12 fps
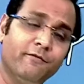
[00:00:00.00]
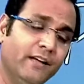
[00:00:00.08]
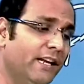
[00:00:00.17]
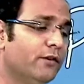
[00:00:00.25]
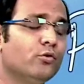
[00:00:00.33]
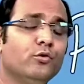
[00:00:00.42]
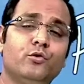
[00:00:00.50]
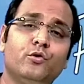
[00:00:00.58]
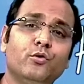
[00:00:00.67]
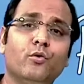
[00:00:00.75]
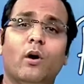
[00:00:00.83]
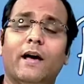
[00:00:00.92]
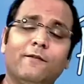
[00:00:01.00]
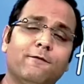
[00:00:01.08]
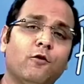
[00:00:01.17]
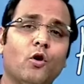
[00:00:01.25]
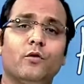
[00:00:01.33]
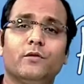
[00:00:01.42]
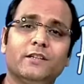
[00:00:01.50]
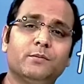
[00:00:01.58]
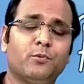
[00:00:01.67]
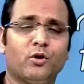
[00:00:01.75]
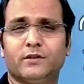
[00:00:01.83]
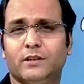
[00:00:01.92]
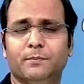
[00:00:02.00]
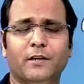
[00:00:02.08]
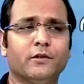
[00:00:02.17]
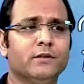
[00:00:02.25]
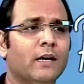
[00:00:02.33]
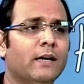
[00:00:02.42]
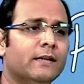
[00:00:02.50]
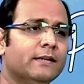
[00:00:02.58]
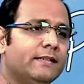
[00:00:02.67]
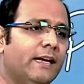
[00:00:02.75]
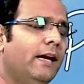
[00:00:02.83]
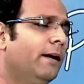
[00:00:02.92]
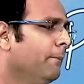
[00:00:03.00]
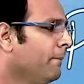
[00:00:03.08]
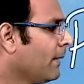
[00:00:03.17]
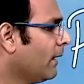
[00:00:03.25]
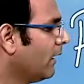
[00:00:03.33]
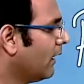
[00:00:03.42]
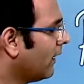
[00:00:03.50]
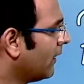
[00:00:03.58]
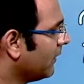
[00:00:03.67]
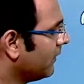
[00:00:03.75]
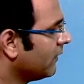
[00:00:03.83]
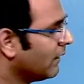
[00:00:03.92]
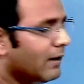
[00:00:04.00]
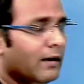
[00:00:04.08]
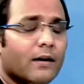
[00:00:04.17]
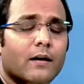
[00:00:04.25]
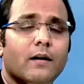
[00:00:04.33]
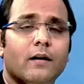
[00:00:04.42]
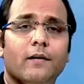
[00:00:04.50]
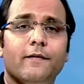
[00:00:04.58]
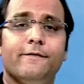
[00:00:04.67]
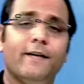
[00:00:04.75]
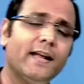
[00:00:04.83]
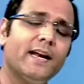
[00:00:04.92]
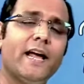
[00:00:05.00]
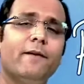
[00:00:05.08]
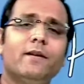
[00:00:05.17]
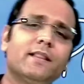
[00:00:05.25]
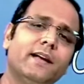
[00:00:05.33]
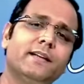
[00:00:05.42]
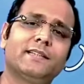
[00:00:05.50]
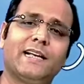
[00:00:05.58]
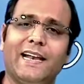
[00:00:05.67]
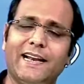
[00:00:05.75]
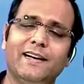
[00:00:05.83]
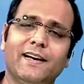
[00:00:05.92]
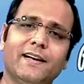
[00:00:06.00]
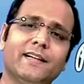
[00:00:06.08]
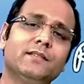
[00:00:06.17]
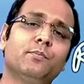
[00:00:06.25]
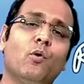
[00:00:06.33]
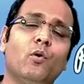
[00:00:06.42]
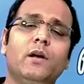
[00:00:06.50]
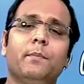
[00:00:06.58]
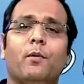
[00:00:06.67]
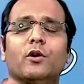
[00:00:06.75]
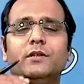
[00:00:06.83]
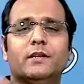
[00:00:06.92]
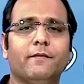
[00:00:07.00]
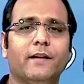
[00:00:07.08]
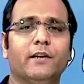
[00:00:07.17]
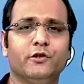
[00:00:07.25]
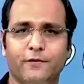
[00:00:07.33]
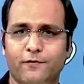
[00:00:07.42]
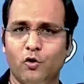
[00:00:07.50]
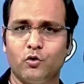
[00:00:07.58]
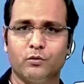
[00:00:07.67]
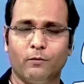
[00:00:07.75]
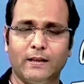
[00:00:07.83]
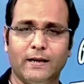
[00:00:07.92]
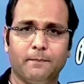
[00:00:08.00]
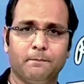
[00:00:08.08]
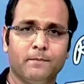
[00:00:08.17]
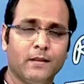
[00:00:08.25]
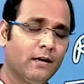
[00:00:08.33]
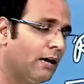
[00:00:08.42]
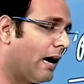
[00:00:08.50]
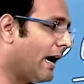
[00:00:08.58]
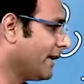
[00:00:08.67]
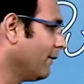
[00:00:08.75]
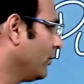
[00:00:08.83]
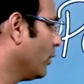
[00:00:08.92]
We need to do and follow this process, because see, wherever there is cleanliness, only positive energy flows over there. I give